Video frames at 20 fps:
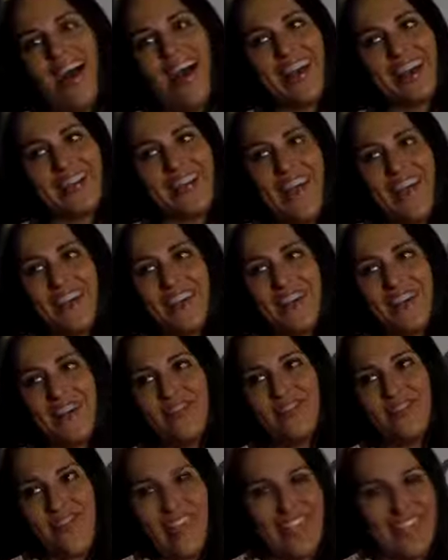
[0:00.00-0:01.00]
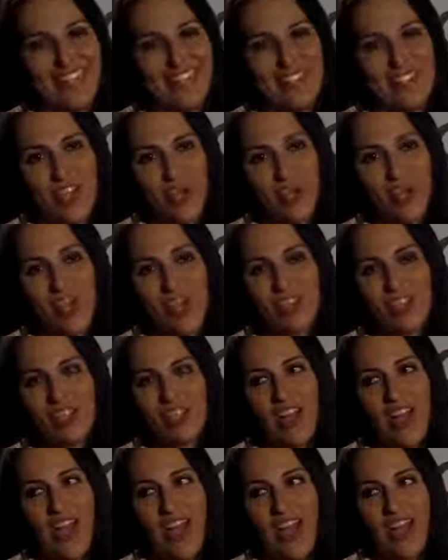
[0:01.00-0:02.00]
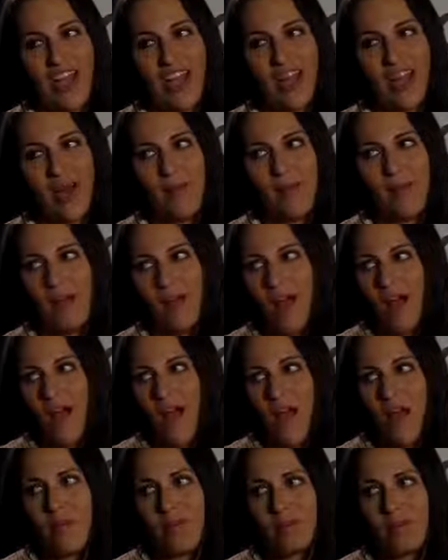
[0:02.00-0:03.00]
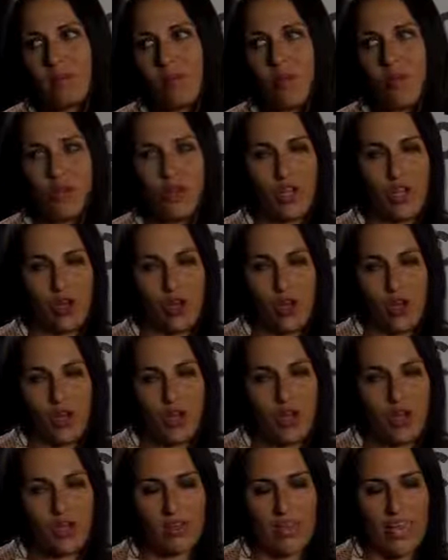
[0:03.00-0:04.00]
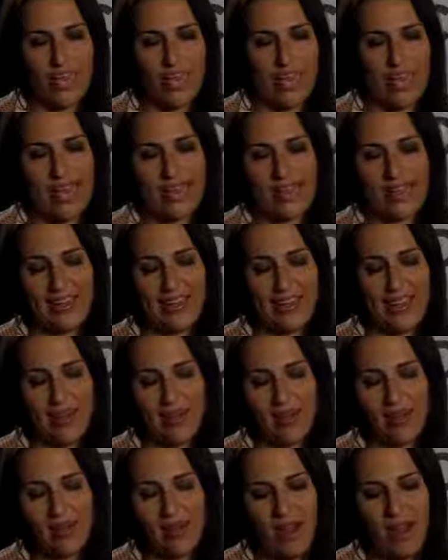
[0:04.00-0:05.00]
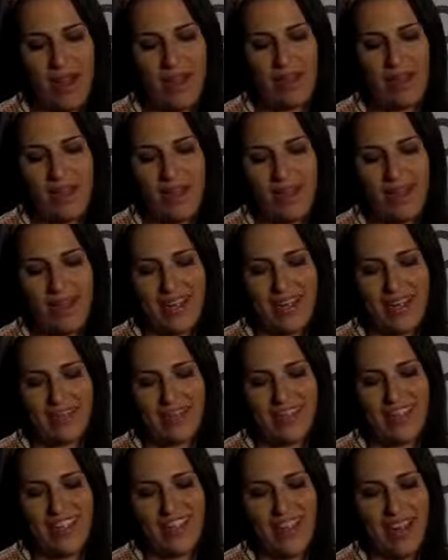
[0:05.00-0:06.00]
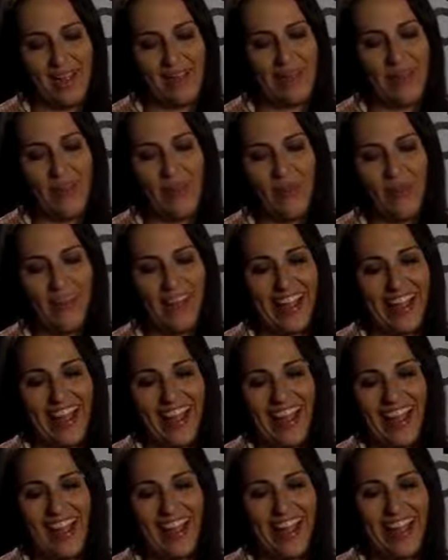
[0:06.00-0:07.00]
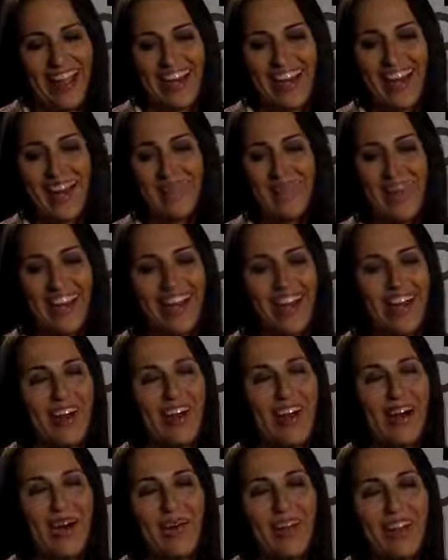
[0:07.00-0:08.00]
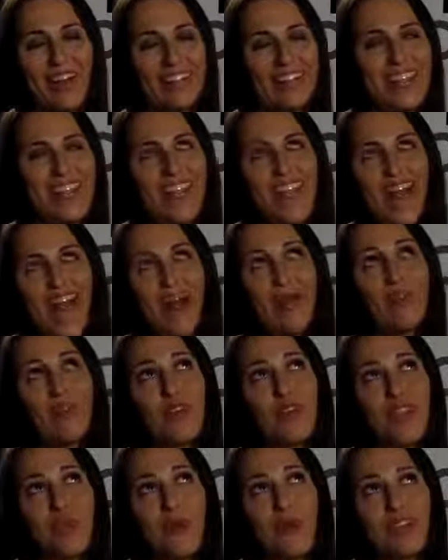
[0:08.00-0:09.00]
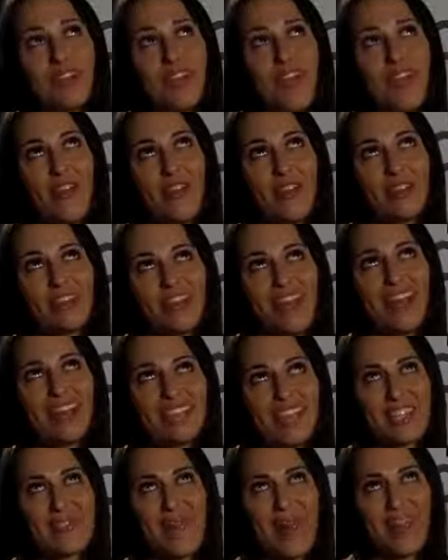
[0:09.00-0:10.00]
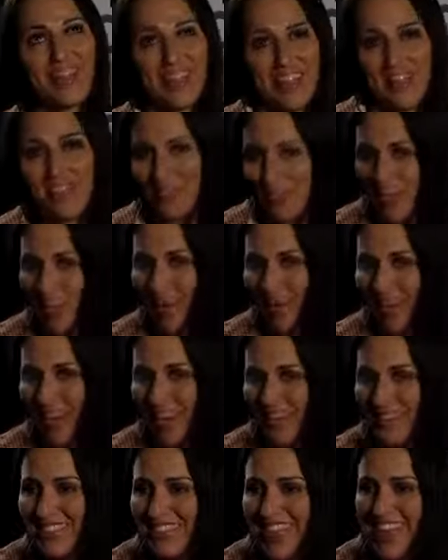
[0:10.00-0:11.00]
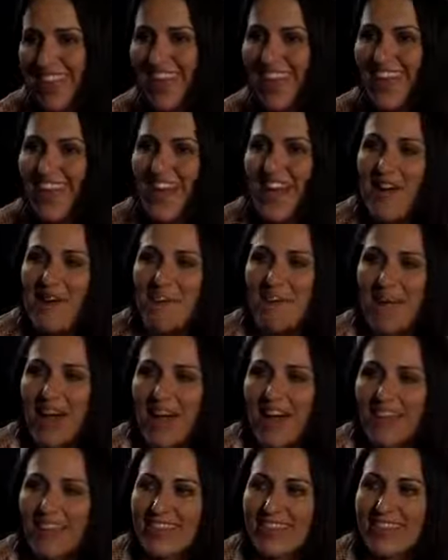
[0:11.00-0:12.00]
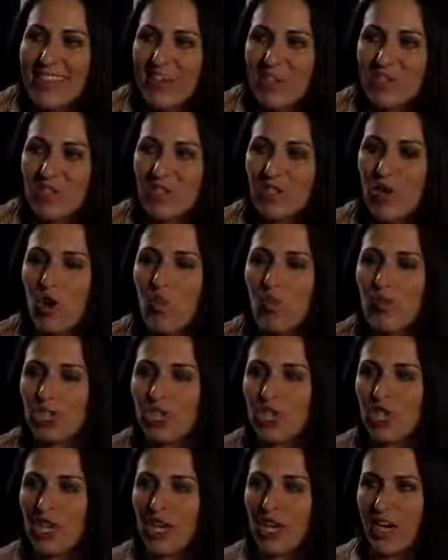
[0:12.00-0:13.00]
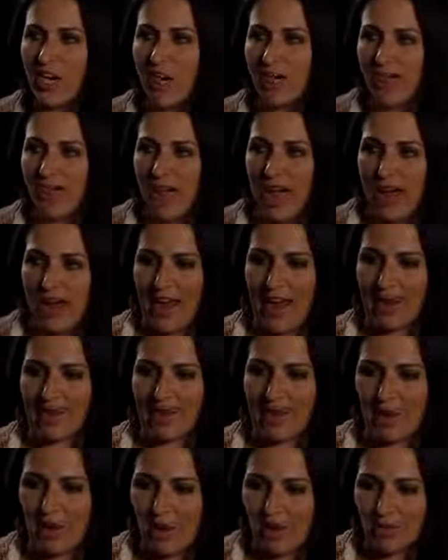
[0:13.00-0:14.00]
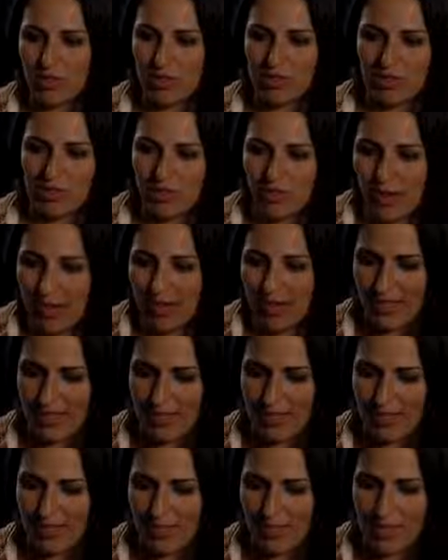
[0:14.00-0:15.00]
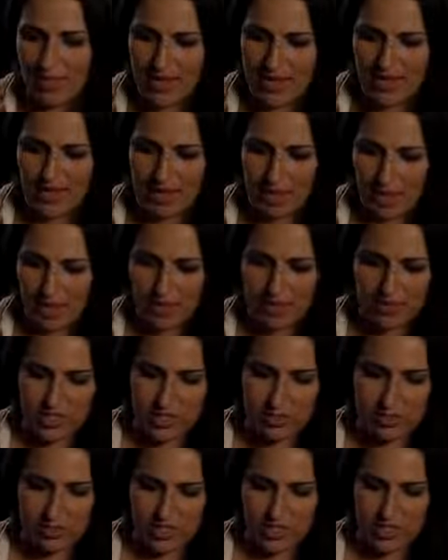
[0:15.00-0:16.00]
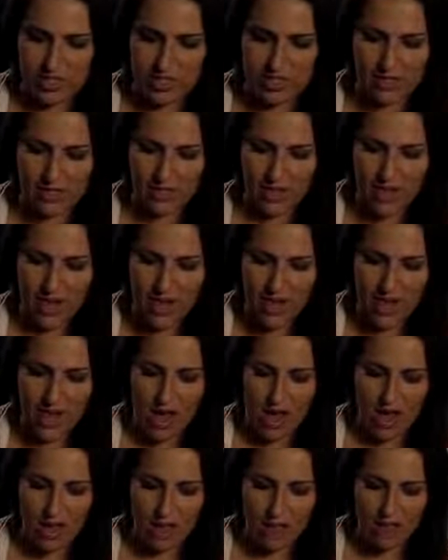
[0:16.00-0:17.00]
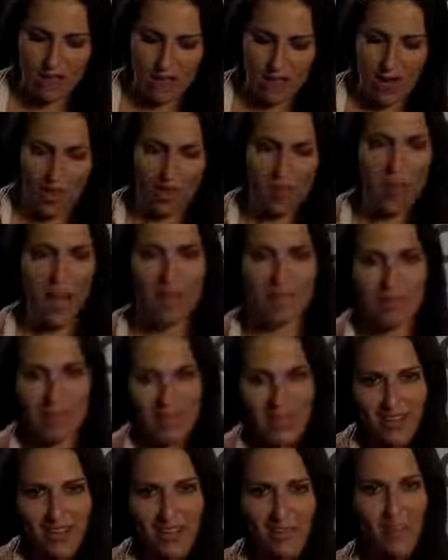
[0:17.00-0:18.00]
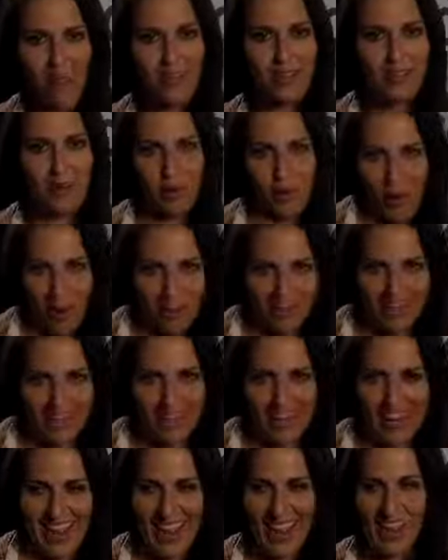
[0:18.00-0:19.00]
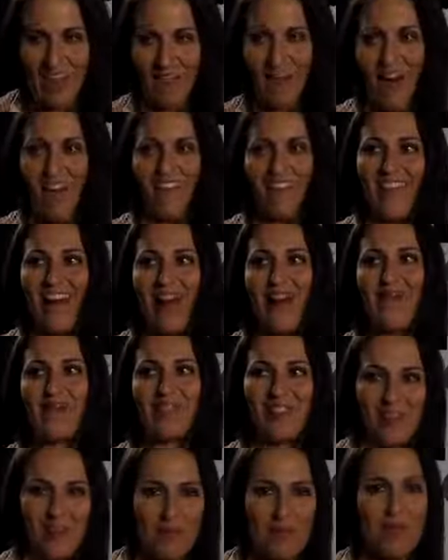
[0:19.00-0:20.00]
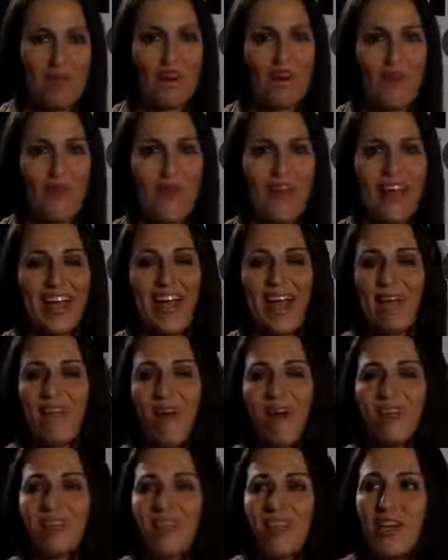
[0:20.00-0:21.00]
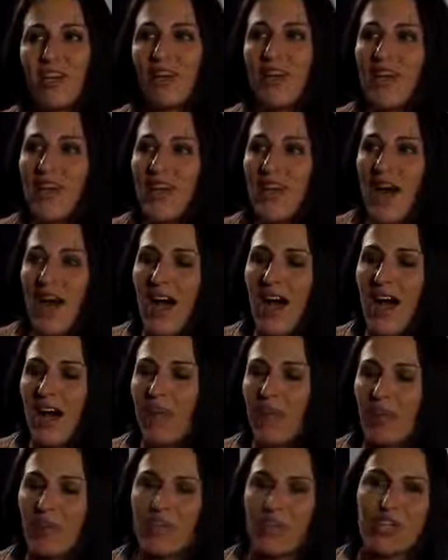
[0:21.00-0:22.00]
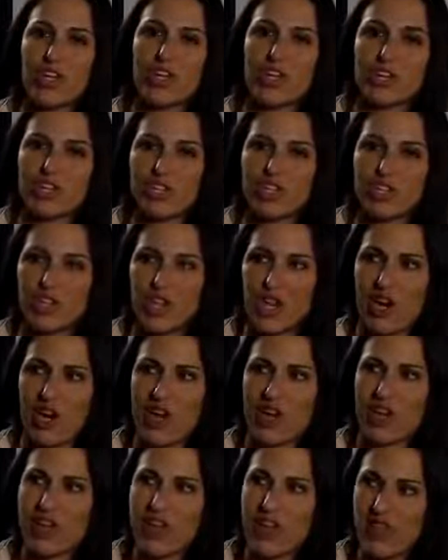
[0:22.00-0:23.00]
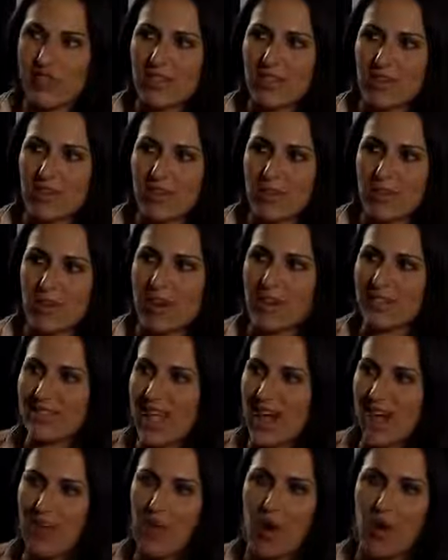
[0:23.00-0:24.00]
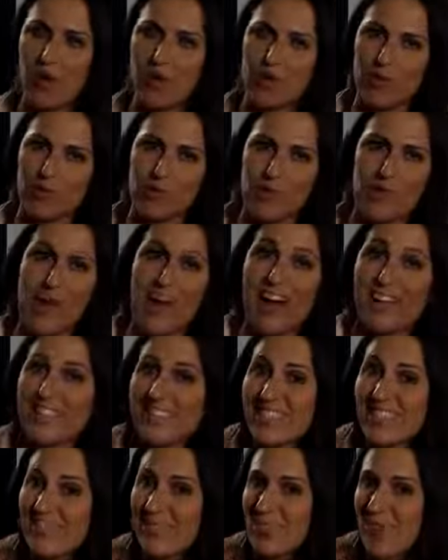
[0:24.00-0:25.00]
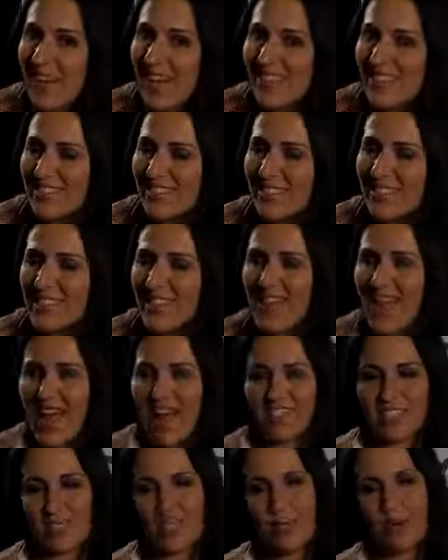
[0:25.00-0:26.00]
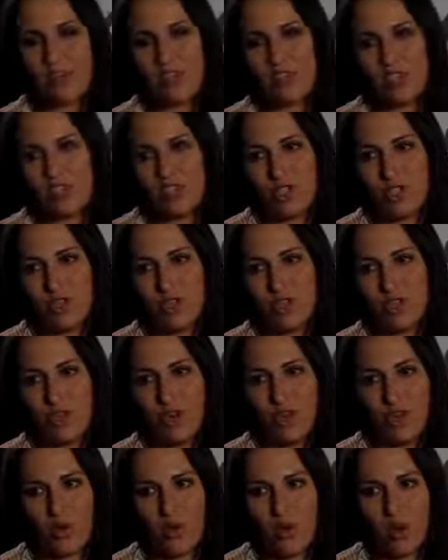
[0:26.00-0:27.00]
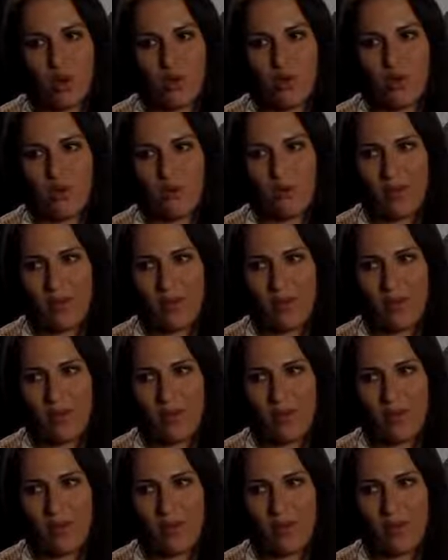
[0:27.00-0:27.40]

I love Vegas so much. I um, I'm so New Yorker. Like I, you know, I'm high maintenance and I'm annoying and I'm like always. I'm really working on those things. That's why I left New York, I would say. But there's so much here that I think also defines me as a person, which is um, while I'm high maintenance, I'm also grounded, and while I'm a little bit annoying, I'm also um, a really good listener. And this brings out all of those positive traits, as opposed to New York,